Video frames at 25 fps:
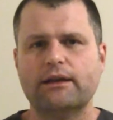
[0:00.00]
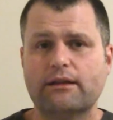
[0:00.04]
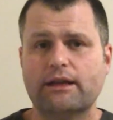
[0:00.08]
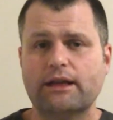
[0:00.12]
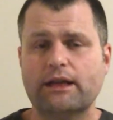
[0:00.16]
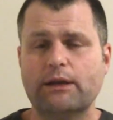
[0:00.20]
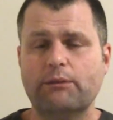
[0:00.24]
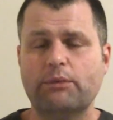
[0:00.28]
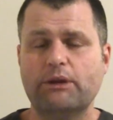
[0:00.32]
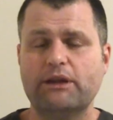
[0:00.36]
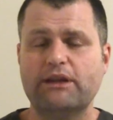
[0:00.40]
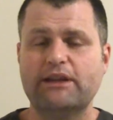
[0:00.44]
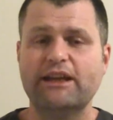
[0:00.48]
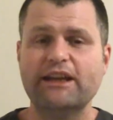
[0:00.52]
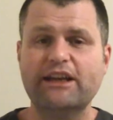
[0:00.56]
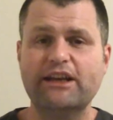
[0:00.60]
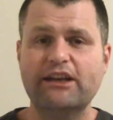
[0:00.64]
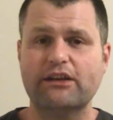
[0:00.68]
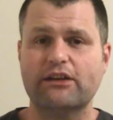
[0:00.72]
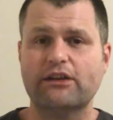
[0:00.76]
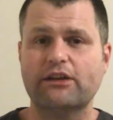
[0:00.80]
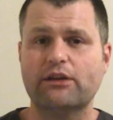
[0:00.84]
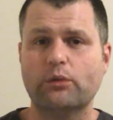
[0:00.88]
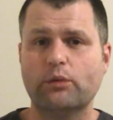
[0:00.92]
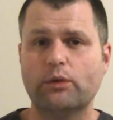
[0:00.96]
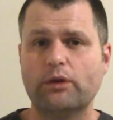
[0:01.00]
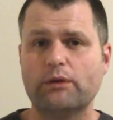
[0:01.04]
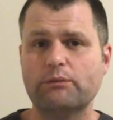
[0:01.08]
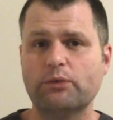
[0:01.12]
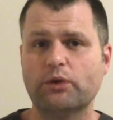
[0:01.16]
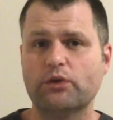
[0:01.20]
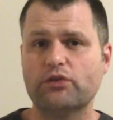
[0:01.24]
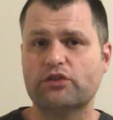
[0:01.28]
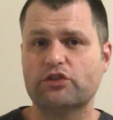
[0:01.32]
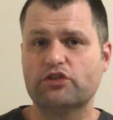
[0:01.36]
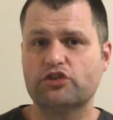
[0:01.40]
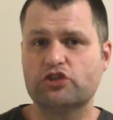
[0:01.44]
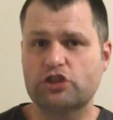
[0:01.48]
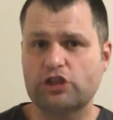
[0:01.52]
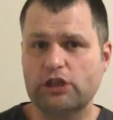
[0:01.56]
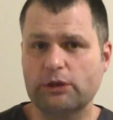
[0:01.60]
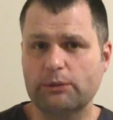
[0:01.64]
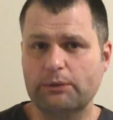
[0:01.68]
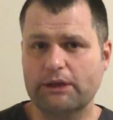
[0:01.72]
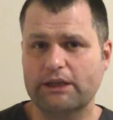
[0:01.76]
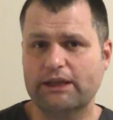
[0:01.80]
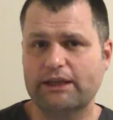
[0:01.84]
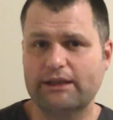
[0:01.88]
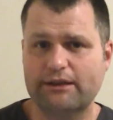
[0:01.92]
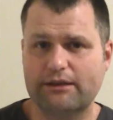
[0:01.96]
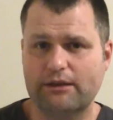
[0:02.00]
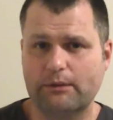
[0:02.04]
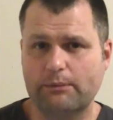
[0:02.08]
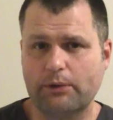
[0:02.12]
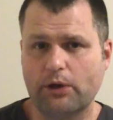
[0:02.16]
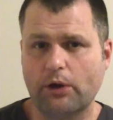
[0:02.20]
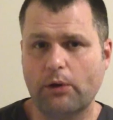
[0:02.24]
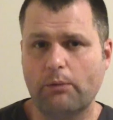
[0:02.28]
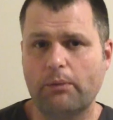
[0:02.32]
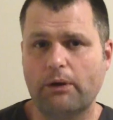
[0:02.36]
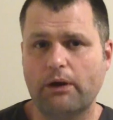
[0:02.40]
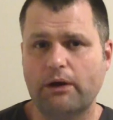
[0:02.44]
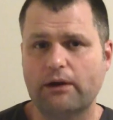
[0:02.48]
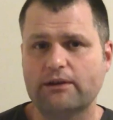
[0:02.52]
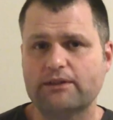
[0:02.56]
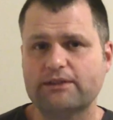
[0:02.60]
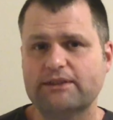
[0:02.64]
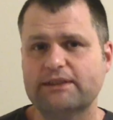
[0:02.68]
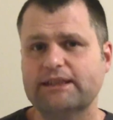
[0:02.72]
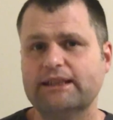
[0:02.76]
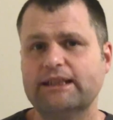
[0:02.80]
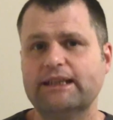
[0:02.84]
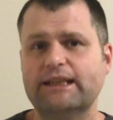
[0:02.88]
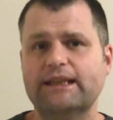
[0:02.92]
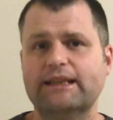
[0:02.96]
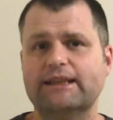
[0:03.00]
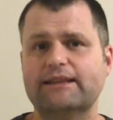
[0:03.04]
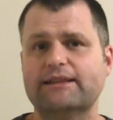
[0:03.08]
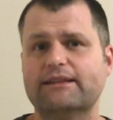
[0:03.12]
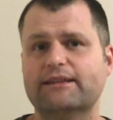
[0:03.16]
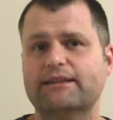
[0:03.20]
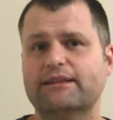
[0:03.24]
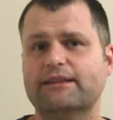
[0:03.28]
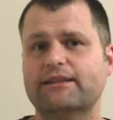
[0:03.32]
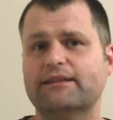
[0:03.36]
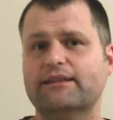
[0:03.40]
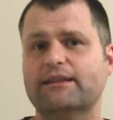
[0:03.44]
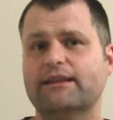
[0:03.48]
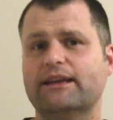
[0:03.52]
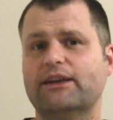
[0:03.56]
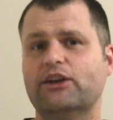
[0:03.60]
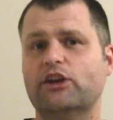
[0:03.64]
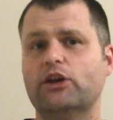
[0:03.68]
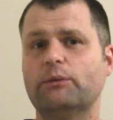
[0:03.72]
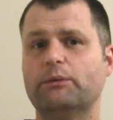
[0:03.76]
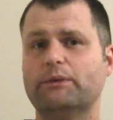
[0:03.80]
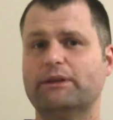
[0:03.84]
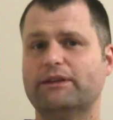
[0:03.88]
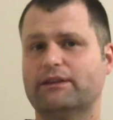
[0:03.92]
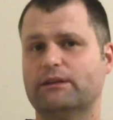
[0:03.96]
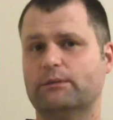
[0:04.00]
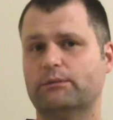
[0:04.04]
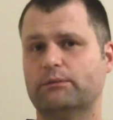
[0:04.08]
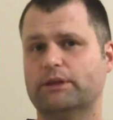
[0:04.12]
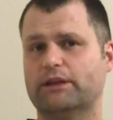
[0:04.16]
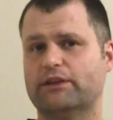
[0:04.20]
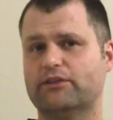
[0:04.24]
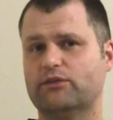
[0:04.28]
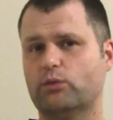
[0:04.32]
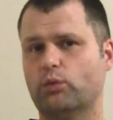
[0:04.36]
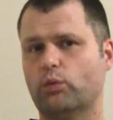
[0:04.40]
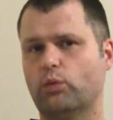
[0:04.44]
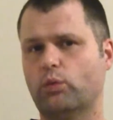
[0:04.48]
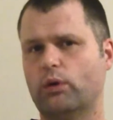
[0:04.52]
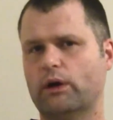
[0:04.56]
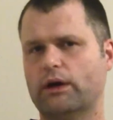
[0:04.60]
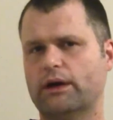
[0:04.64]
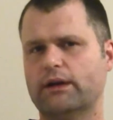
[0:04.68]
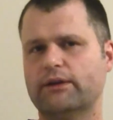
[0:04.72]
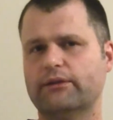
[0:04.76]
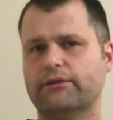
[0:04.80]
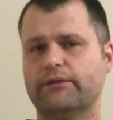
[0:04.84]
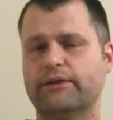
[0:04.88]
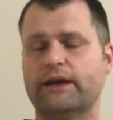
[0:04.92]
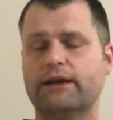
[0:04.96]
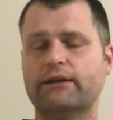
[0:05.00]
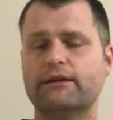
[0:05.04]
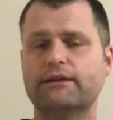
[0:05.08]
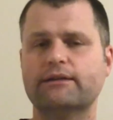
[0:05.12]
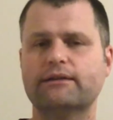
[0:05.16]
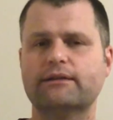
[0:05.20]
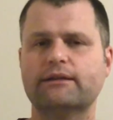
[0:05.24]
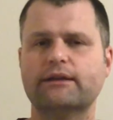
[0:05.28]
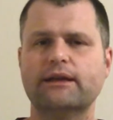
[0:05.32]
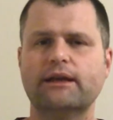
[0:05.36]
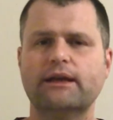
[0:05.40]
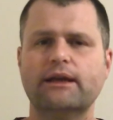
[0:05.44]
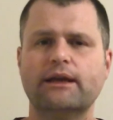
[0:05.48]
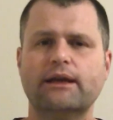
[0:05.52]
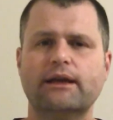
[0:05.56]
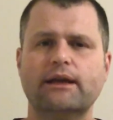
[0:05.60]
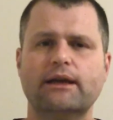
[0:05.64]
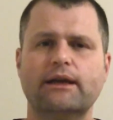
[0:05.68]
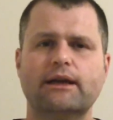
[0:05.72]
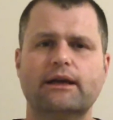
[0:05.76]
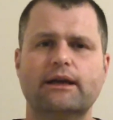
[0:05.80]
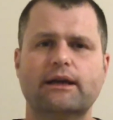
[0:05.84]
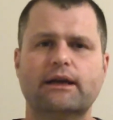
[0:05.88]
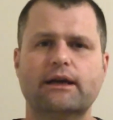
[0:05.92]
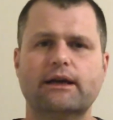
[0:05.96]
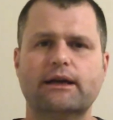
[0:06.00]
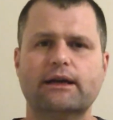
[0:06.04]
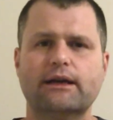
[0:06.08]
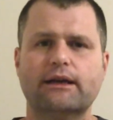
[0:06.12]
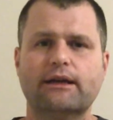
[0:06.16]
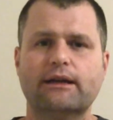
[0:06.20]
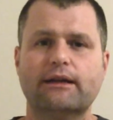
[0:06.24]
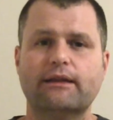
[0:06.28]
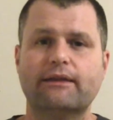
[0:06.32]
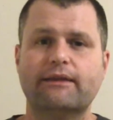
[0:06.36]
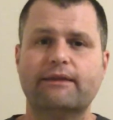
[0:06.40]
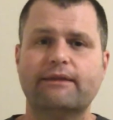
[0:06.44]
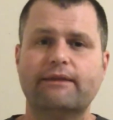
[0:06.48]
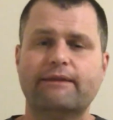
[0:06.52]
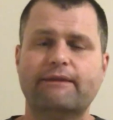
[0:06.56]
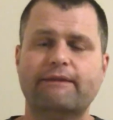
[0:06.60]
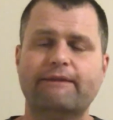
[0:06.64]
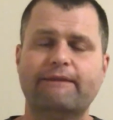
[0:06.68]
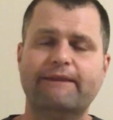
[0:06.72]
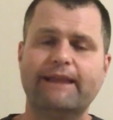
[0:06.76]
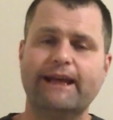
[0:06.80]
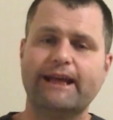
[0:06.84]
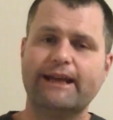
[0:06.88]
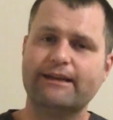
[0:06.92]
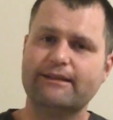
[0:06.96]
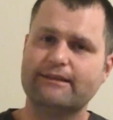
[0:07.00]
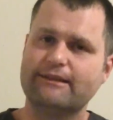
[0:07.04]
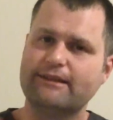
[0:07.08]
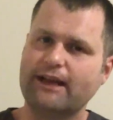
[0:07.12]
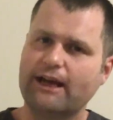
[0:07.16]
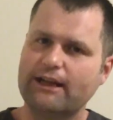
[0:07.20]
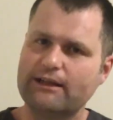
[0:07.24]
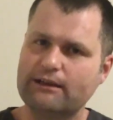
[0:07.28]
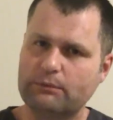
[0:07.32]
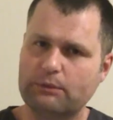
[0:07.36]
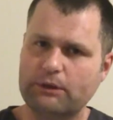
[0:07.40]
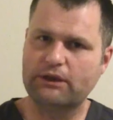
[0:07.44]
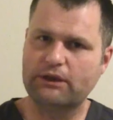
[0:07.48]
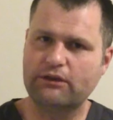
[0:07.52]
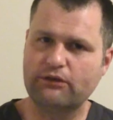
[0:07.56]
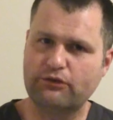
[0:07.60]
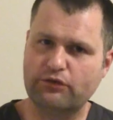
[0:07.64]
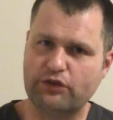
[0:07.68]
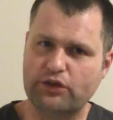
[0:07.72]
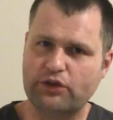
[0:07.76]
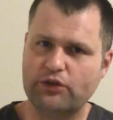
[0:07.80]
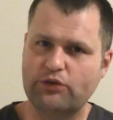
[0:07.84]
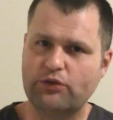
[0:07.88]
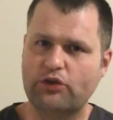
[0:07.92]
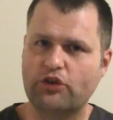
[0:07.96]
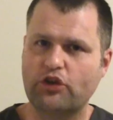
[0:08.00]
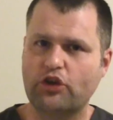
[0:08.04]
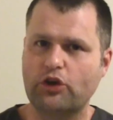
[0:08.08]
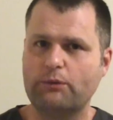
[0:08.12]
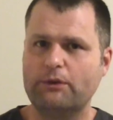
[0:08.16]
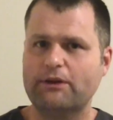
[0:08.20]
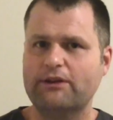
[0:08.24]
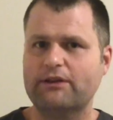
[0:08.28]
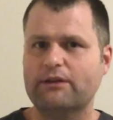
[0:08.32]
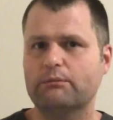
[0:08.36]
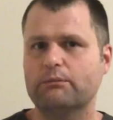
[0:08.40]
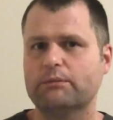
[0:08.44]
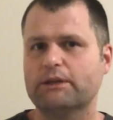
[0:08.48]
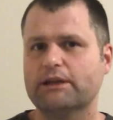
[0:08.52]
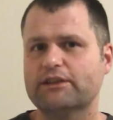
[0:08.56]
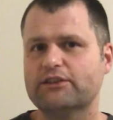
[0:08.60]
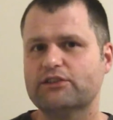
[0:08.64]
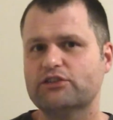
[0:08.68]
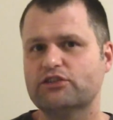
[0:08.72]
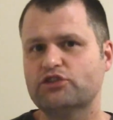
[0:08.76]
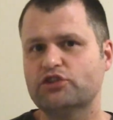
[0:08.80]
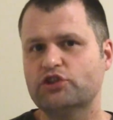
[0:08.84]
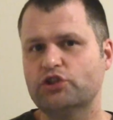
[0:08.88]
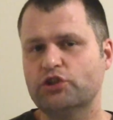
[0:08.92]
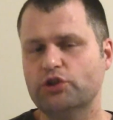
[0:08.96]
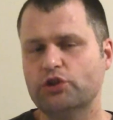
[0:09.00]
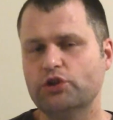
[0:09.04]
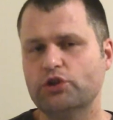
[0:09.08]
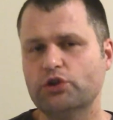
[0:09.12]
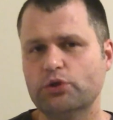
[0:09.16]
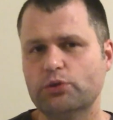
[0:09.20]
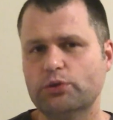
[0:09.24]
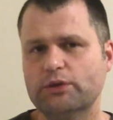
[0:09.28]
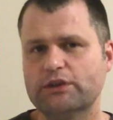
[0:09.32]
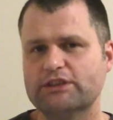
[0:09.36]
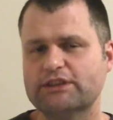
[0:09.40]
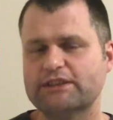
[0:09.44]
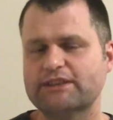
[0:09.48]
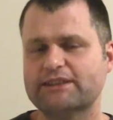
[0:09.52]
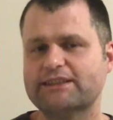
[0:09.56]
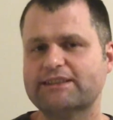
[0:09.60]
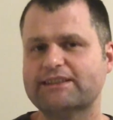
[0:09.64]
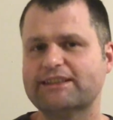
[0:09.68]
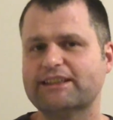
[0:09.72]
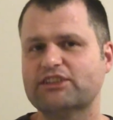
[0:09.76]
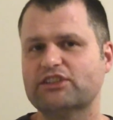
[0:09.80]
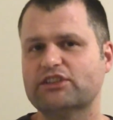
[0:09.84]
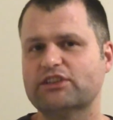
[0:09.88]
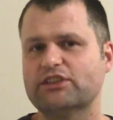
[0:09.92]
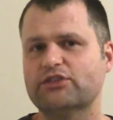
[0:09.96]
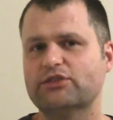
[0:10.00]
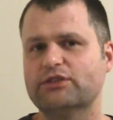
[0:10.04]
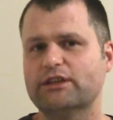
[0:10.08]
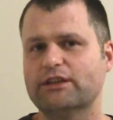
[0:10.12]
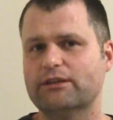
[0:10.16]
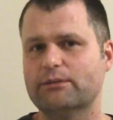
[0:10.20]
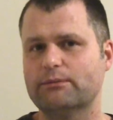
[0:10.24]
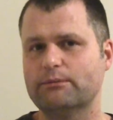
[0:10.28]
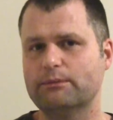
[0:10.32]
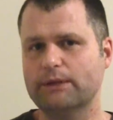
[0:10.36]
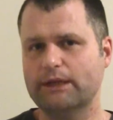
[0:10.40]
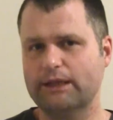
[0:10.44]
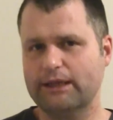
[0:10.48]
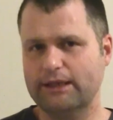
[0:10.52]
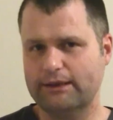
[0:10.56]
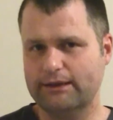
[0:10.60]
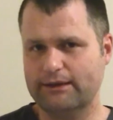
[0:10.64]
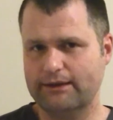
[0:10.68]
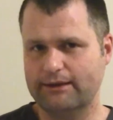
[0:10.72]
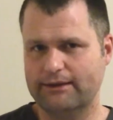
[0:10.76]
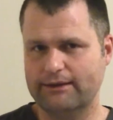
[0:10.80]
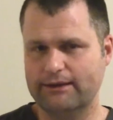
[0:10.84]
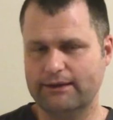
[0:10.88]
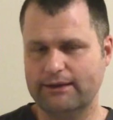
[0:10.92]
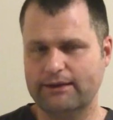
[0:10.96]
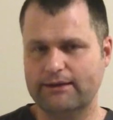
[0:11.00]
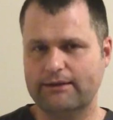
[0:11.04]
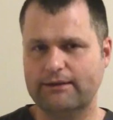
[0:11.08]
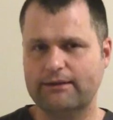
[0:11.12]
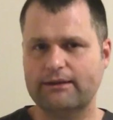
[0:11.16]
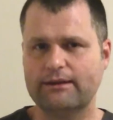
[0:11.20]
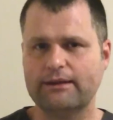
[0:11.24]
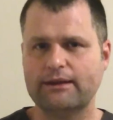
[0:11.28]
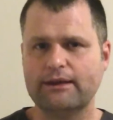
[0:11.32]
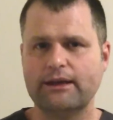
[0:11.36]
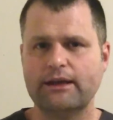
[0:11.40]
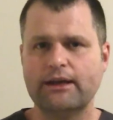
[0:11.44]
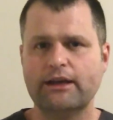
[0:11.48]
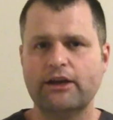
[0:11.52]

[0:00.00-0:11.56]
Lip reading: In particular, the one most attributed to Bell's palsy is this herpes simplex 1 virus. That is not confused with herpes simplex 2, which is a sexually transmitted disease.